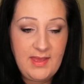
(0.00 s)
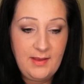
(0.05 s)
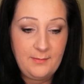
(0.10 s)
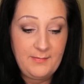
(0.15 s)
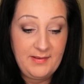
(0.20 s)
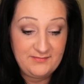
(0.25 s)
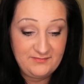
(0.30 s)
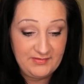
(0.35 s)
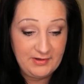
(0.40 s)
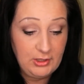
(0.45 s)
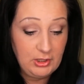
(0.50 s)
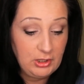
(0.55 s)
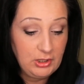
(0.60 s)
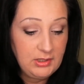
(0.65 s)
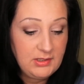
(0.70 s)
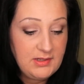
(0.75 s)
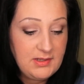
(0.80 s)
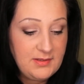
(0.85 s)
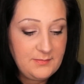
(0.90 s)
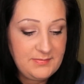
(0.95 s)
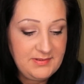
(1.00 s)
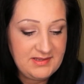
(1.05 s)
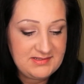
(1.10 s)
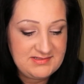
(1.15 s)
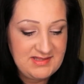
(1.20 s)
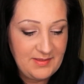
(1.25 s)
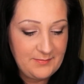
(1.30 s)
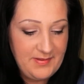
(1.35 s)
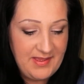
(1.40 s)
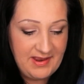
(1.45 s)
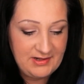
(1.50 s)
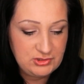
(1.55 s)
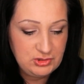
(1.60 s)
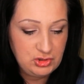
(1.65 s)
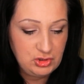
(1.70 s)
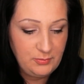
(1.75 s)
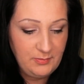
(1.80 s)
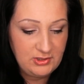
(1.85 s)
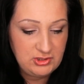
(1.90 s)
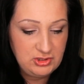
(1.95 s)
my finger, because that packs
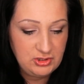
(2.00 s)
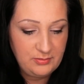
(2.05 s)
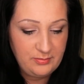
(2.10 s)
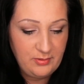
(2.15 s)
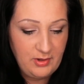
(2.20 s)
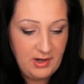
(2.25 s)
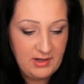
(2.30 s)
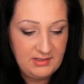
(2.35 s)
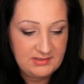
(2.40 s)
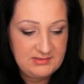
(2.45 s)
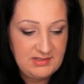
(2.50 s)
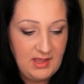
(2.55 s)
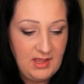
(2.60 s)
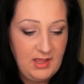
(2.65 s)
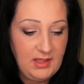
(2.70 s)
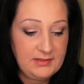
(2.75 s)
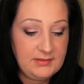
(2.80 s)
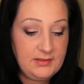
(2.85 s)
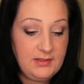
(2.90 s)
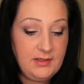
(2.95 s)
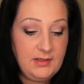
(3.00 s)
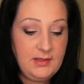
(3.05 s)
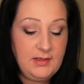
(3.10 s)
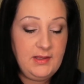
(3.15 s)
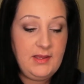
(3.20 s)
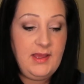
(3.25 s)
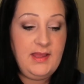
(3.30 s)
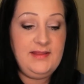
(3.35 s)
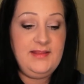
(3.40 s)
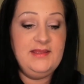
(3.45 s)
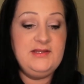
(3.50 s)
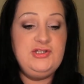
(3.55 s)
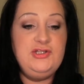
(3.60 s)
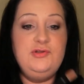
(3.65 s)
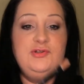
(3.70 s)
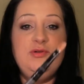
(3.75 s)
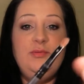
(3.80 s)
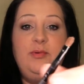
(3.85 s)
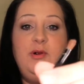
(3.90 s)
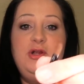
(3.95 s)
too much of the product on. I like to
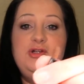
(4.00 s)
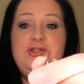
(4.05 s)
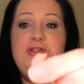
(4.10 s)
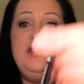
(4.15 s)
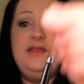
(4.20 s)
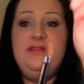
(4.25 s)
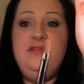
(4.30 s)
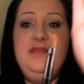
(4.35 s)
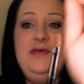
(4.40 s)
use a brush like